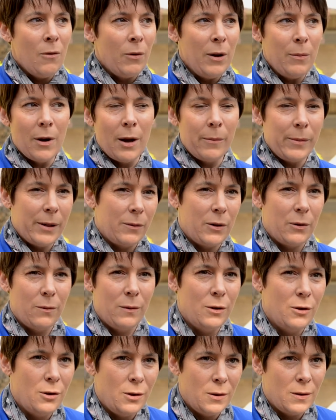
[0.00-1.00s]
we might be able to
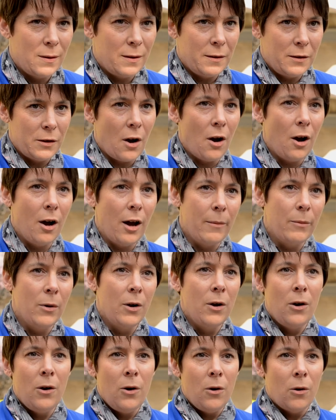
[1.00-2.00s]
reduce the time
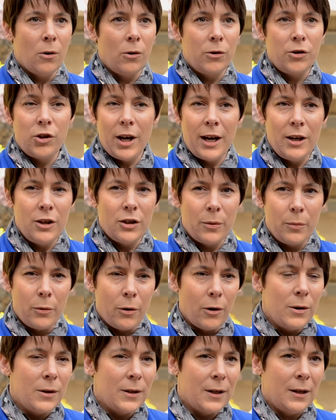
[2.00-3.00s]
or change the
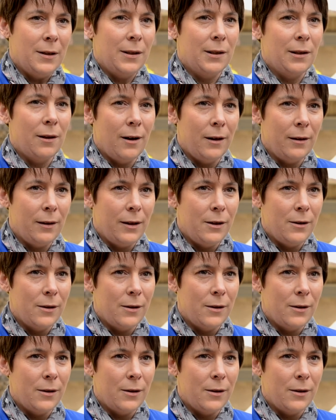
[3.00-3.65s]
process slightly